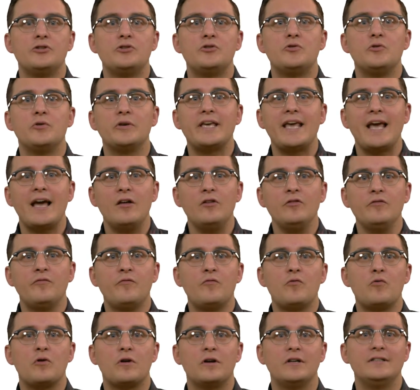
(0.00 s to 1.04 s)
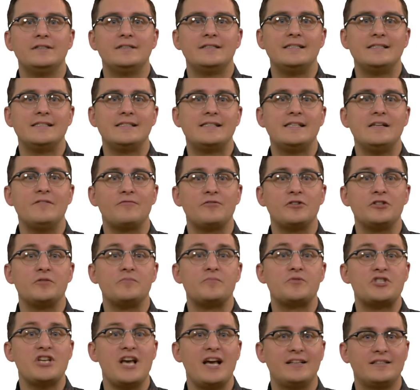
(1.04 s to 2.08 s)
To account for these different
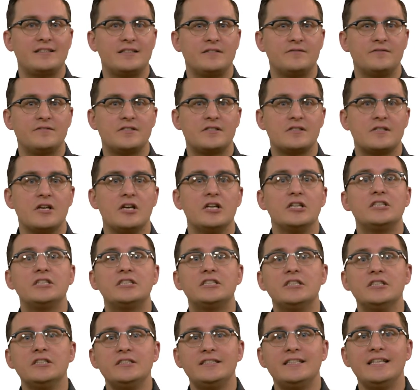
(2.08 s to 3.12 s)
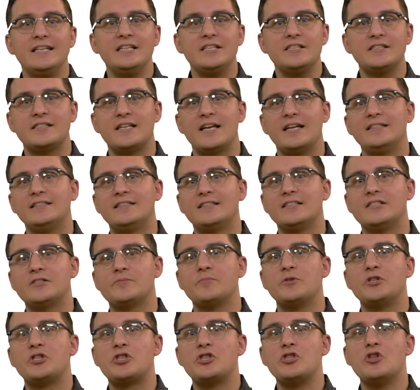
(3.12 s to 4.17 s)
objectives, a good data scientist
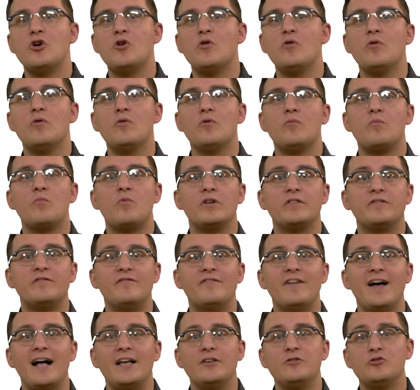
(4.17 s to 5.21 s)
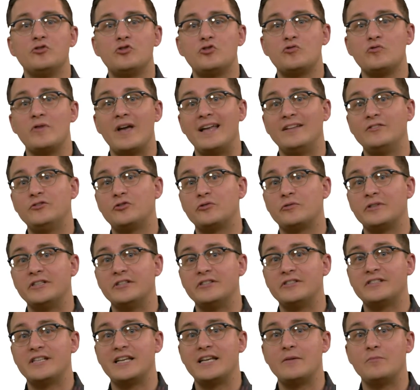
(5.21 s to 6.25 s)
must know what values to enter in
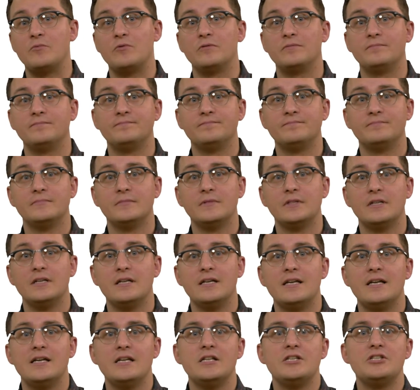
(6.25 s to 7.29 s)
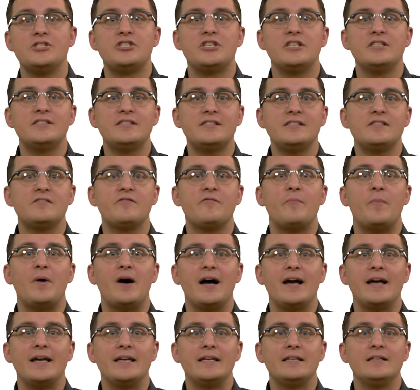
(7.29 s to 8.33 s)
the table. Chances of
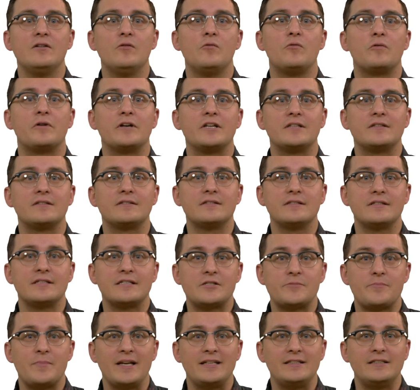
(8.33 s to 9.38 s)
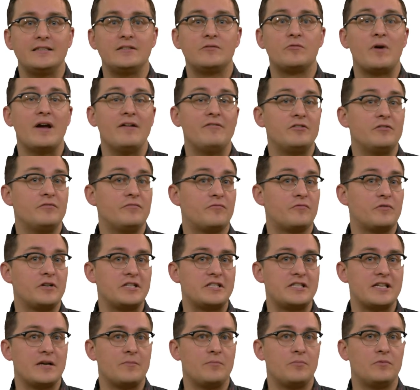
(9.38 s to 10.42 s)
buying or expected revenue, for
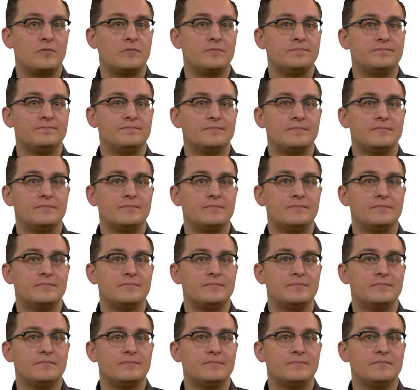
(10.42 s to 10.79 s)
example.